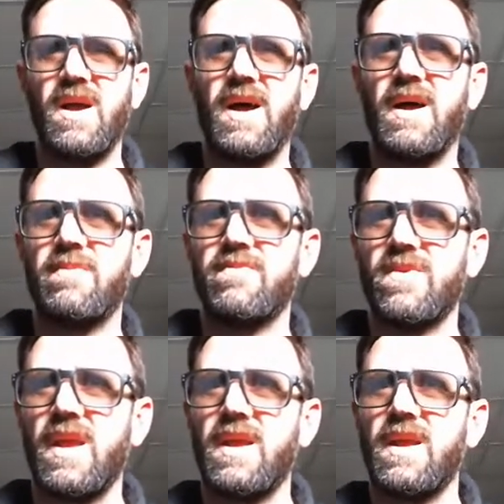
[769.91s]
And
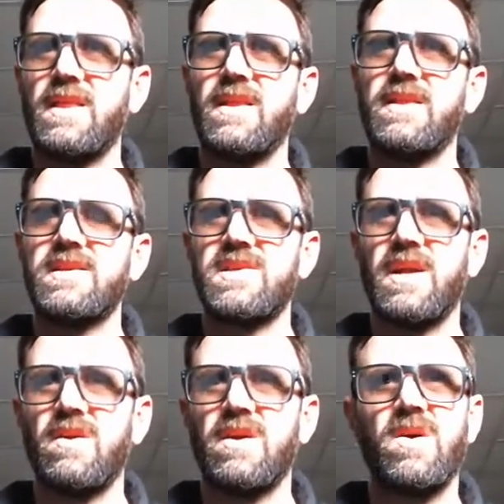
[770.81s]
in this
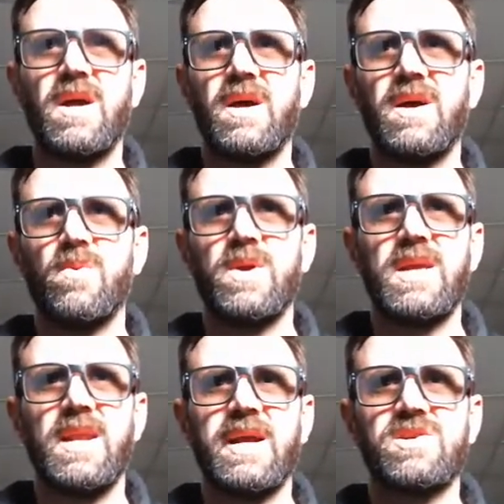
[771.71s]
scenario, we
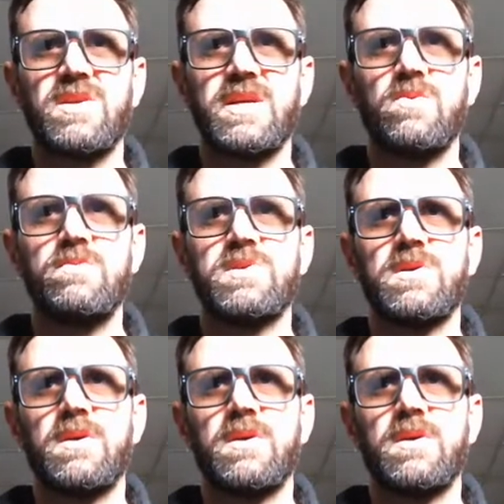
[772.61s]
can actually, whoops,